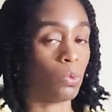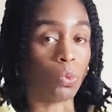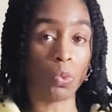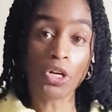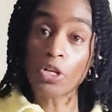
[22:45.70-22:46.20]

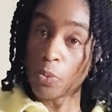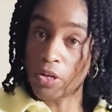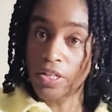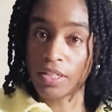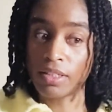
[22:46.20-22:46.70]
work,
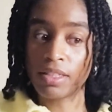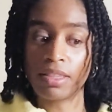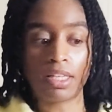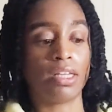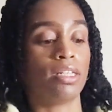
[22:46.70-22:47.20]

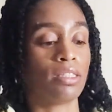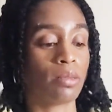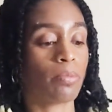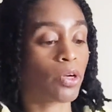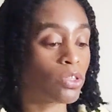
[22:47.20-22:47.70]
then it's
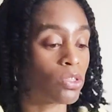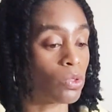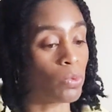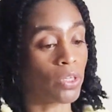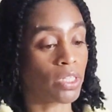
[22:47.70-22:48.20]
personal
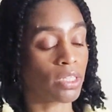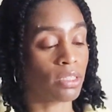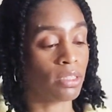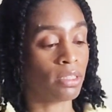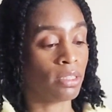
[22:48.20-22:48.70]
work.
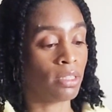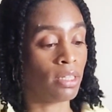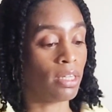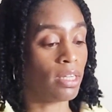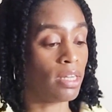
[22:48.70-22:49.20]

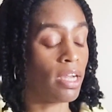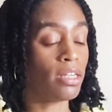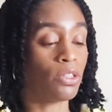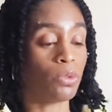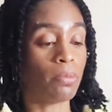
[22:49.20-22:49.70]
I
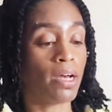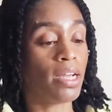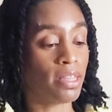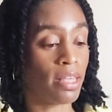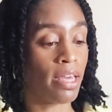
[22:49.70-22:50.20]
don't
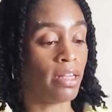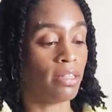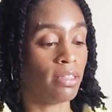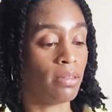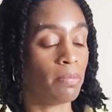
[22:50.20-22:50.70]
mind that,
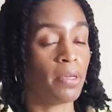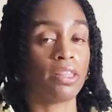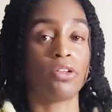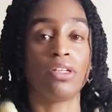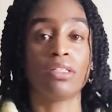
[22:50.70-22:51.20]
but
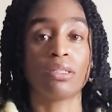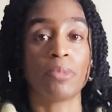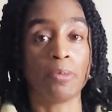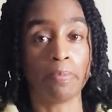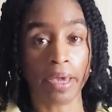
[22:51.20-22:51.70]
there needs to
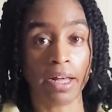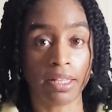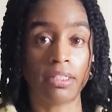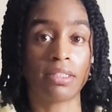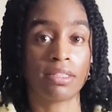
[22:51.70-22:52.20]
be
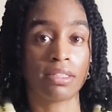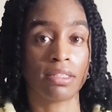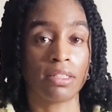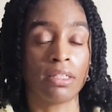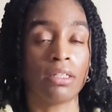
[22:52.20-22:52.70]
balance.
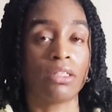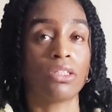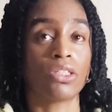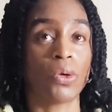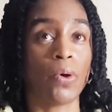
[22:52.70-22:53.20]

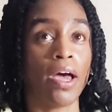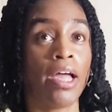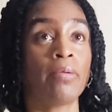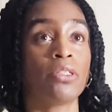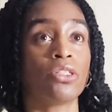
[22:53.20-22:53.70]
So
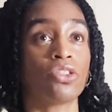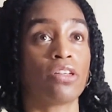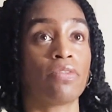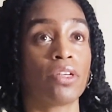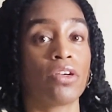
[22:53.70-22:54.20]
I'm just trying
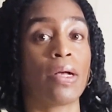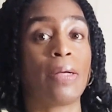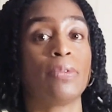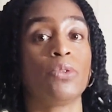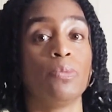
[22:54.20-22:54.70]
to figure out how
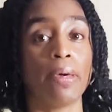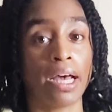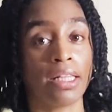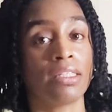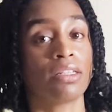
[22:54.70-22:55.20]
to
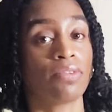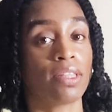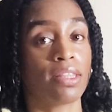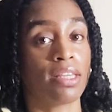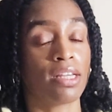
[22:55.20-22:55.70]
balance
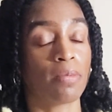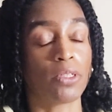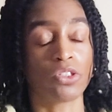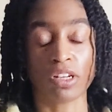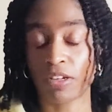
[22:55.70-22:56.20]
everything, and I've been
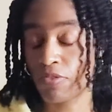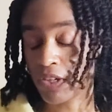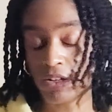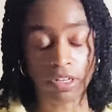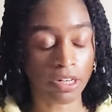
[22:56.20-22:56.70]
trying to
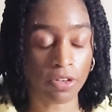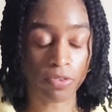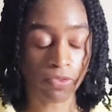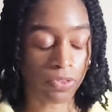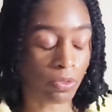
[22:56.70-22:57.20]
figure it out
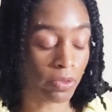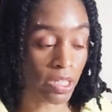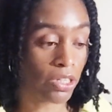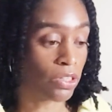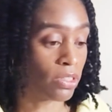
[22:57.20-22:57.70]
for
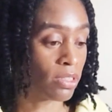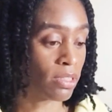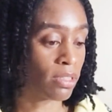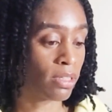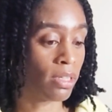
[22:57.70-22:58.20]

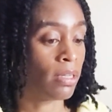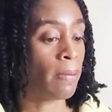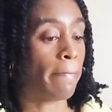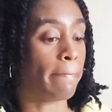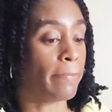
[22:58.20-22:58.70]
years.
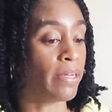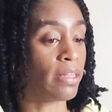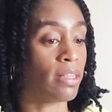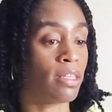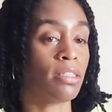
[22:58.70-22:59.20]
But
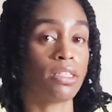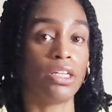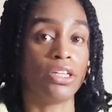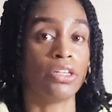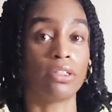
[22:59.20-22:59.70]
this
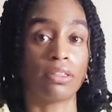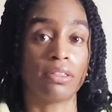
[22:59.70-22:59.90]
year,